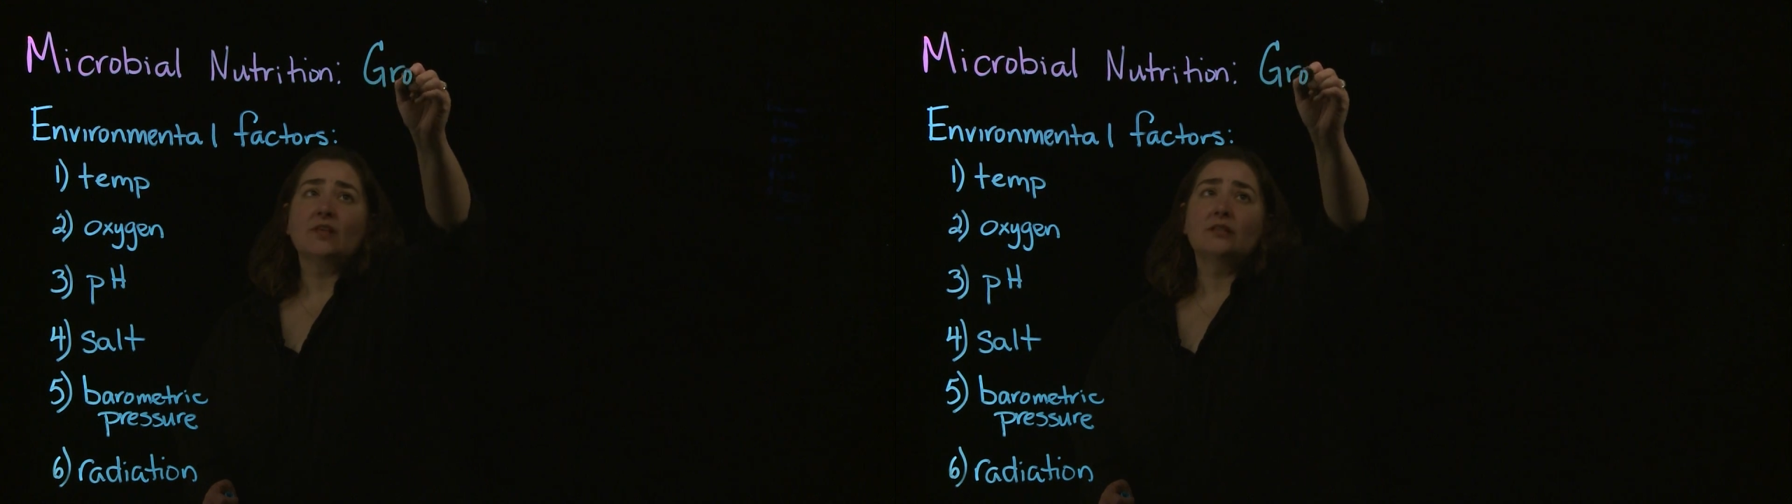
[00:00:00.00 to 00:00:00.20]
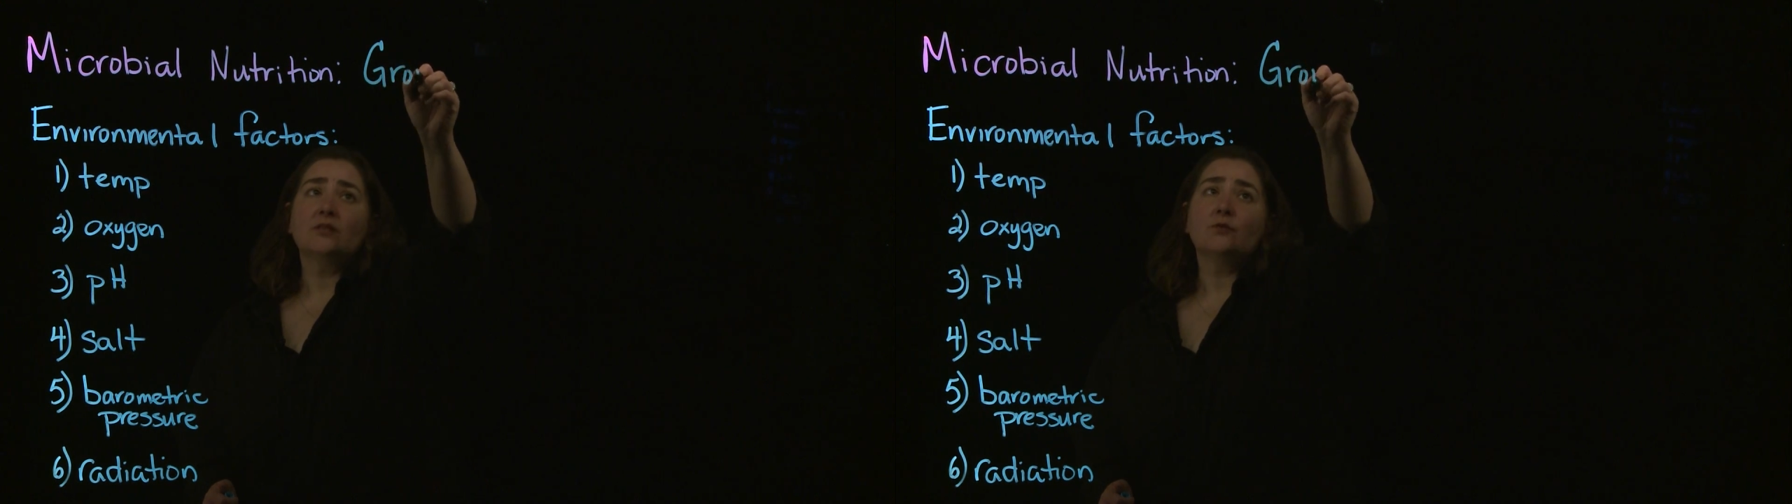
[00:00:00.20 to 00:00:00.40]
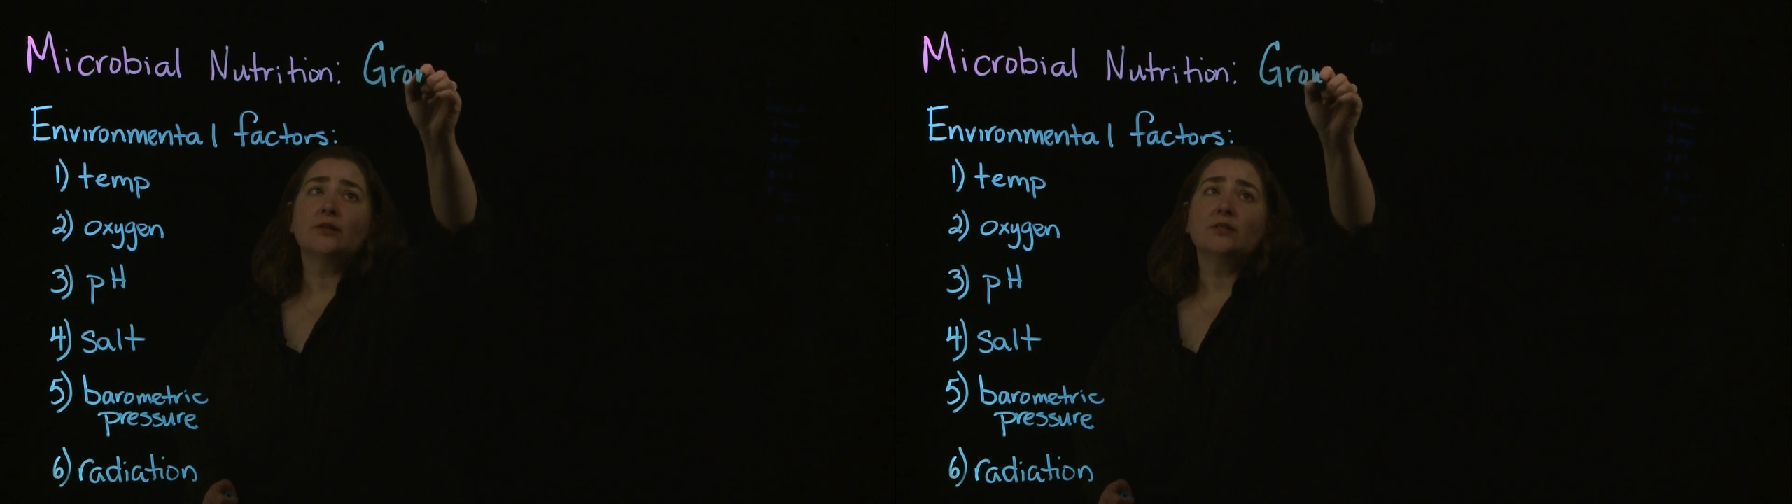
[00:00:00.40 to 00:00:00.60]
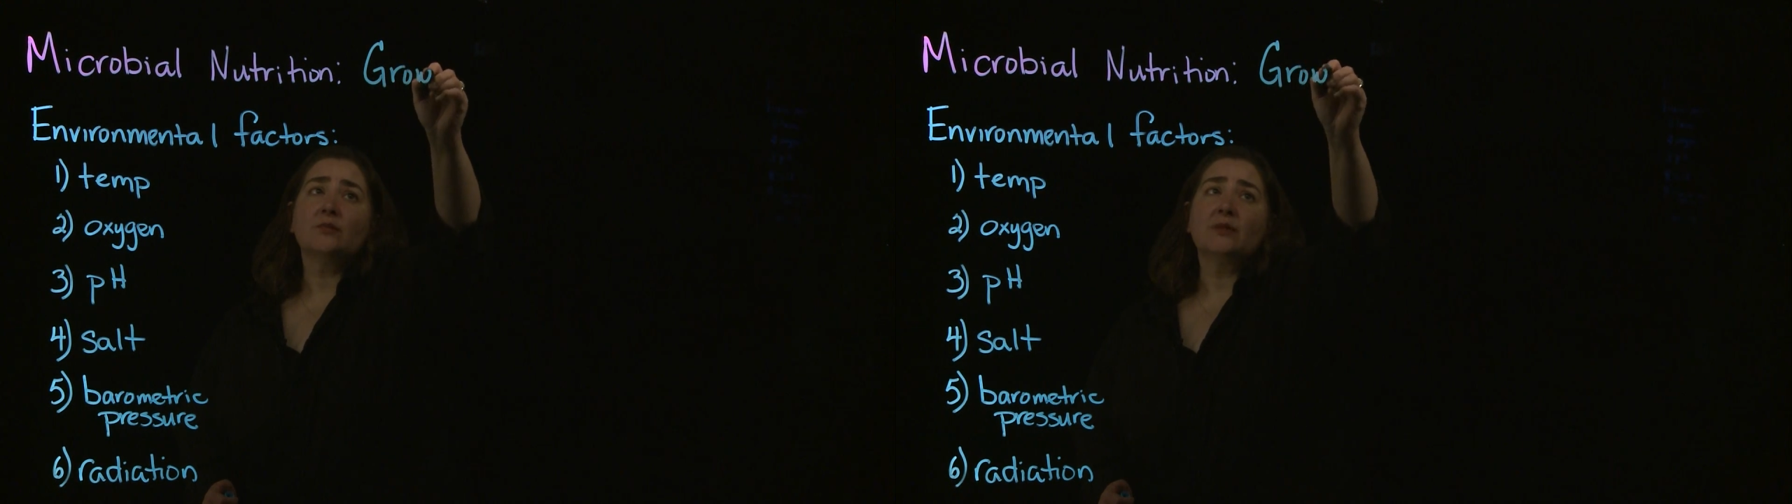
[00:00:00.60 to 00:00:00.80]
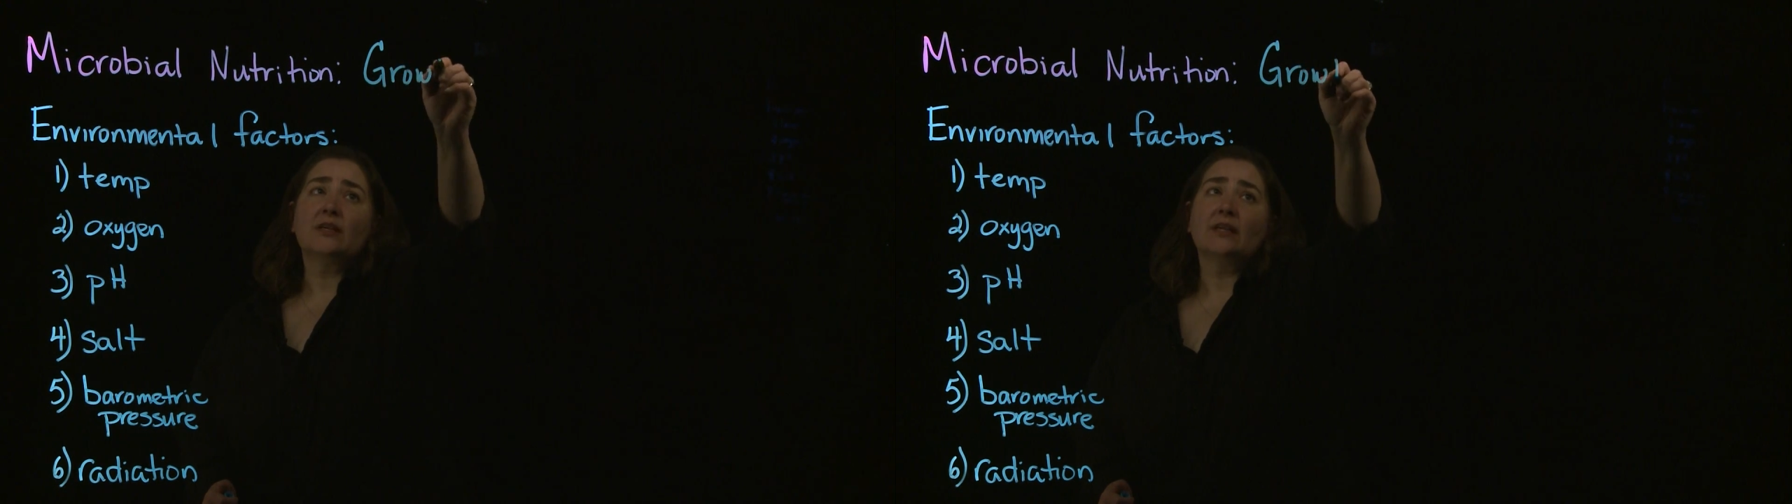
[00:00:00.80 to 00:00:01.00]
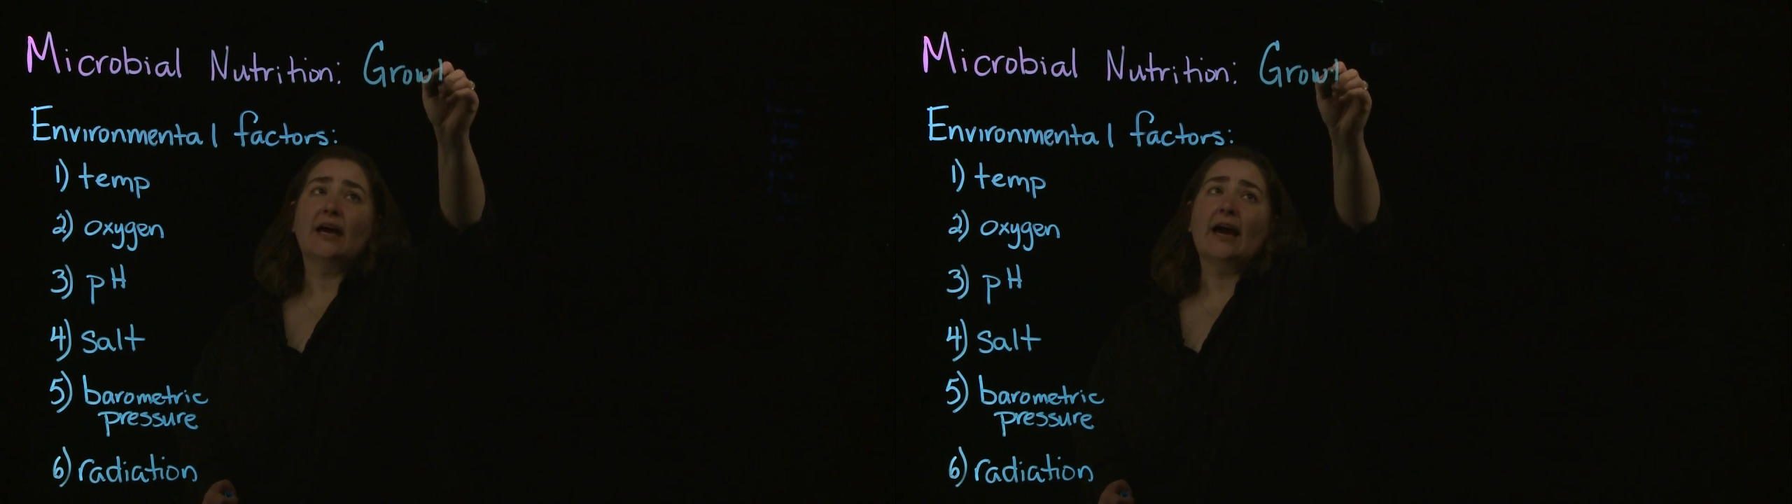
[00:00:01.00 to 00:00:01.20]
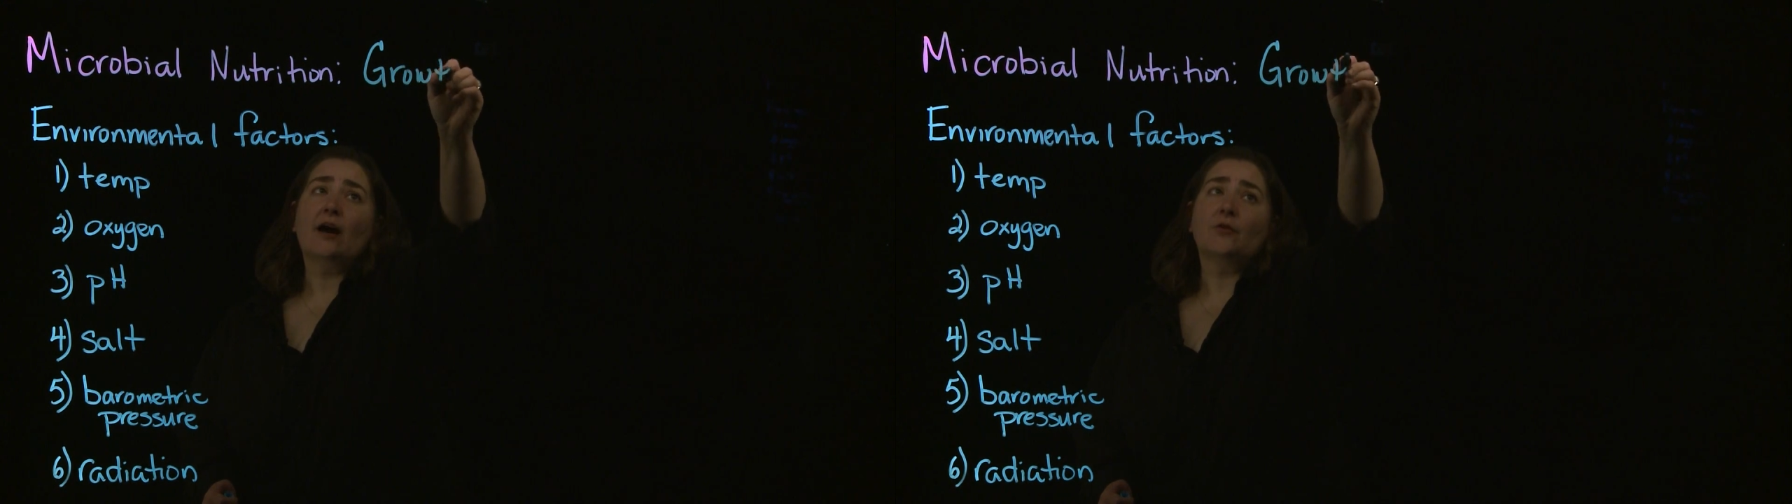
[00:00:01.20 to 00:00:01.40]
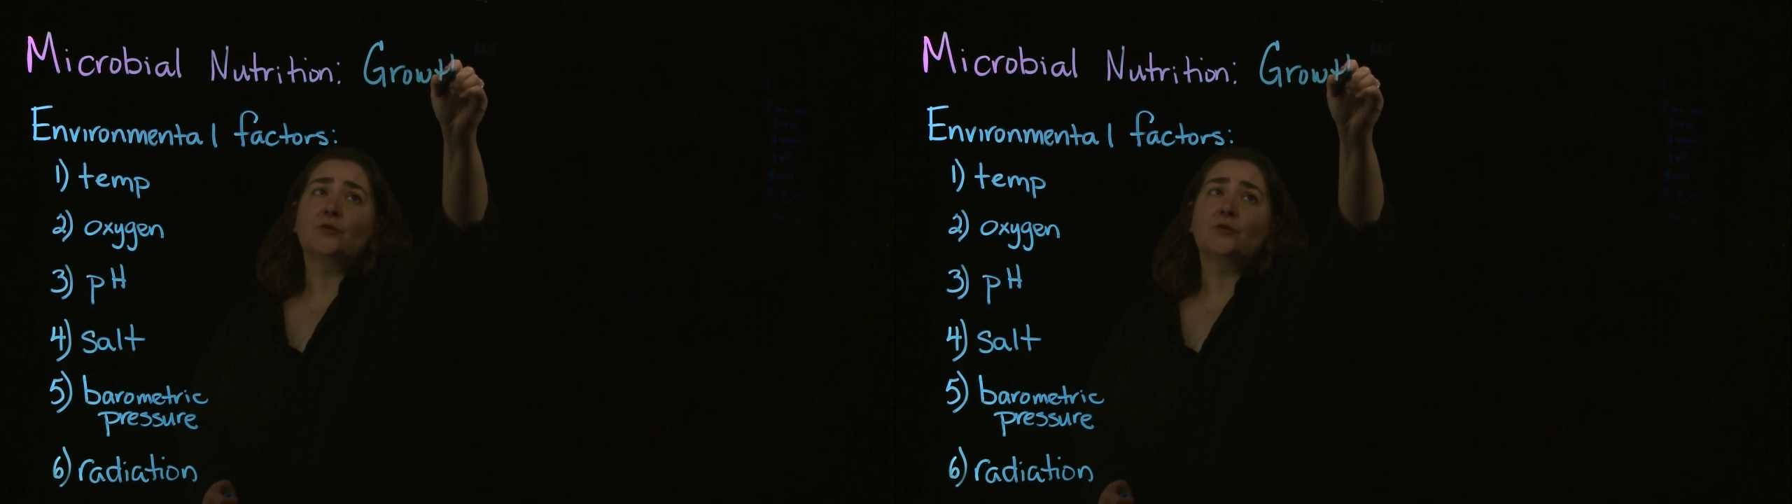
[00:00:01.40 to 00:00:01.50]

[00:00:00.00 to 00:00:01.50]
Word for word: is going to be in how